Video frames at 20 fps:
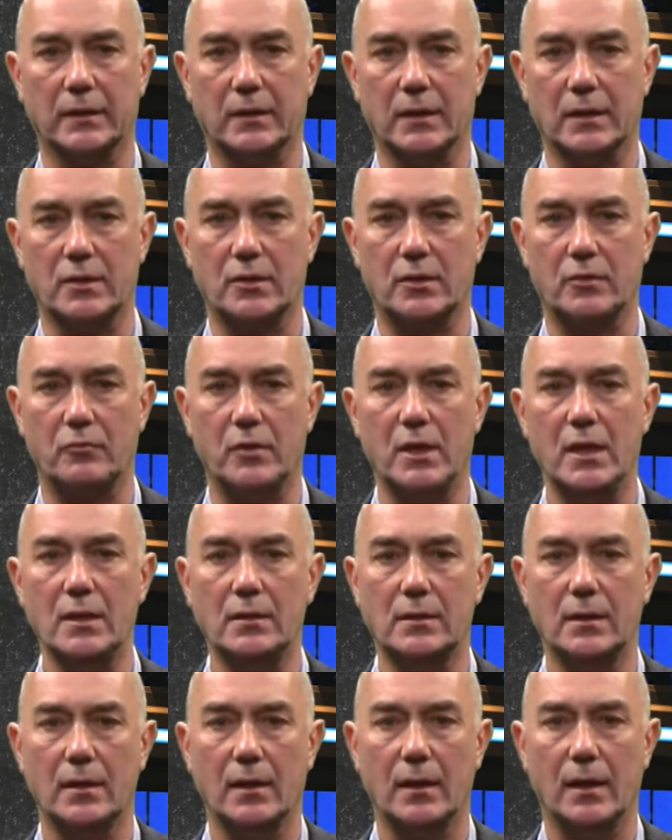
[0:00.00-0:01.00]

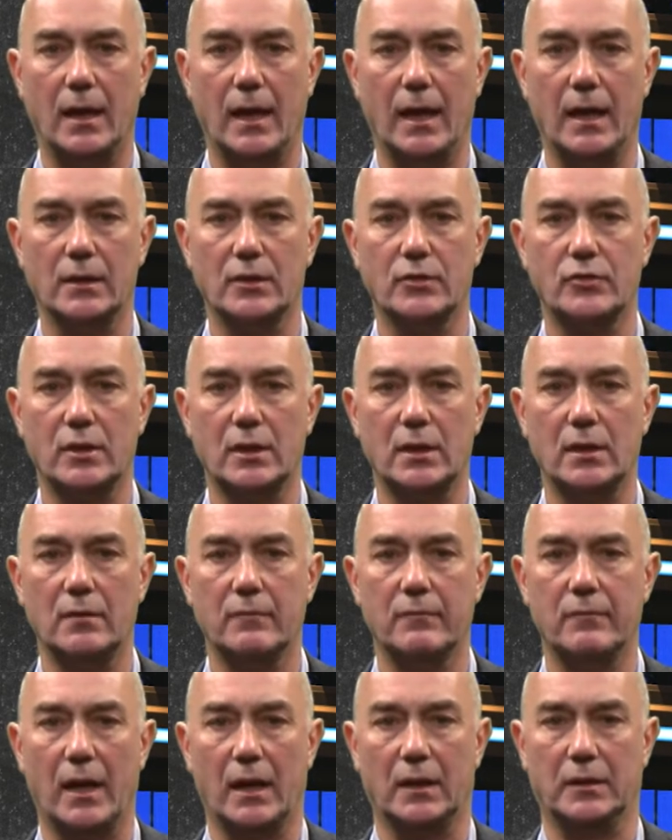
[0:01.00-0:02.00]
discrete energy
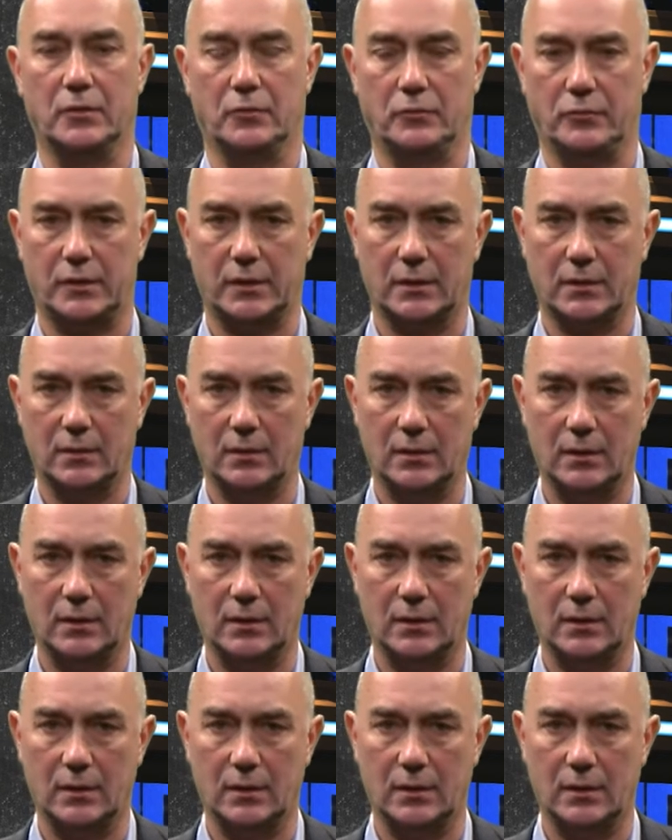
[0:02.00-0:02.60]
values.